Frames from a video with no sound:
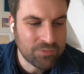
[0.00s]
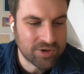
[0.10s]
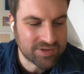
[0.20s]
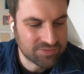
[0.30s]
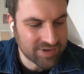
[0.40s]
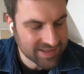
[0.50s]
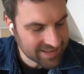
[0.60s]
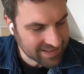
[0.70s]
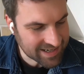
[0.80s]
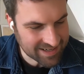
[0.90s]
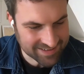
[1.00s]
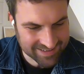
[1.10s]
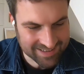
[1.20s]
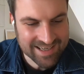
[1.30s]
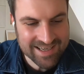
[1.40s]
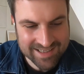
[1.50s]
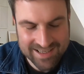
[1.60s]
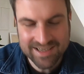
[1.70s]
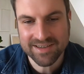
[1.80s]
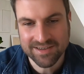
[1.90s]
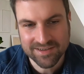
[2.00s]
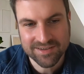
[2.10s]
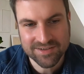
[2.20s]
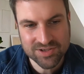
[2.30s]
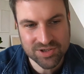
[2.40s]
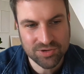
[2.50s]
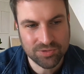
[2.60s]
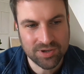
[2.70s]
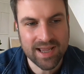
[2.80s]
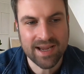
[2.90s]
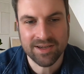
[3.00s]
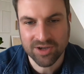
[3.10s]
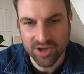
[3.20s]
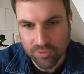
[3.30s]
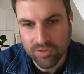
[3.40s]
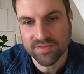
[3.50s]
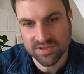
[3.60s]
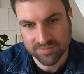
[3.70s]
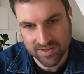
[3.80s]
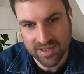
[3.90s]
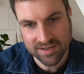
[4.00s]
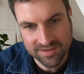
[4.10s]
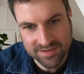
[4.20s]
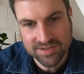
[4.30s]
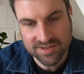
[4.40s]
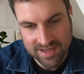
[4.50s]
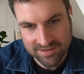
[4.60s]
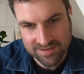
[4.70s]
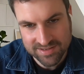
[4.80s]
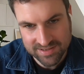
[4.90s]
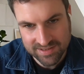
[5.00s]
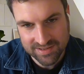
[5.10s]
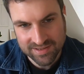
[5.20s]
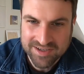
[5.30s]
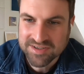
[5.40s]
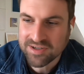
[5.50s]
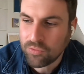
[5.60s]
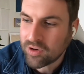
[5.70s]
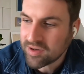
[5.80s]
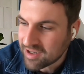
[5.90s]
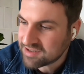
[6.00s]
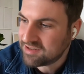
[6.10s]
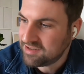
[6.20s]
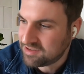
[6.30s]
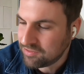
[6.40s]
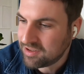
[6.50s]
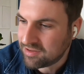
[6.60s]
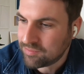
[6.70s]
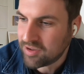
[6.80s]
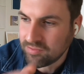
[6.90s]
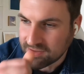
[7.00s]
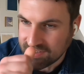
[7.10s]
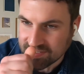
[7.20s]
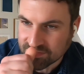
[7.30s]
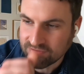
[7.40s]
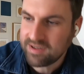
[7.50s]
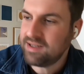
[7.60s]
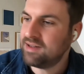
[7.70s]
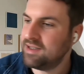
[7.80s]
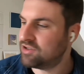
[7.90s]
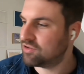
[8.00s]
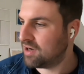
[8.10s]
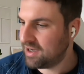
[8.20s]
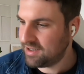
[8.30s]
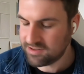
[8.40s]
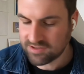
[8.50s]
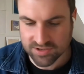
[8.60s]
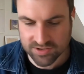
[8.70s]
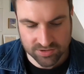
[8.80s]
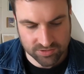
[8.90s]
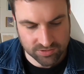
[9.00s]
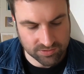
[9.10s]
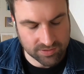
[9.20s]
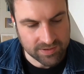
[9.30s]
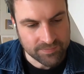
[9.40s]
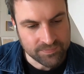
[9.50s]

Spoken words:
would really kind of lean in to letting go of some of that conditionality. And so what I'm actually doing at the moment is really trying to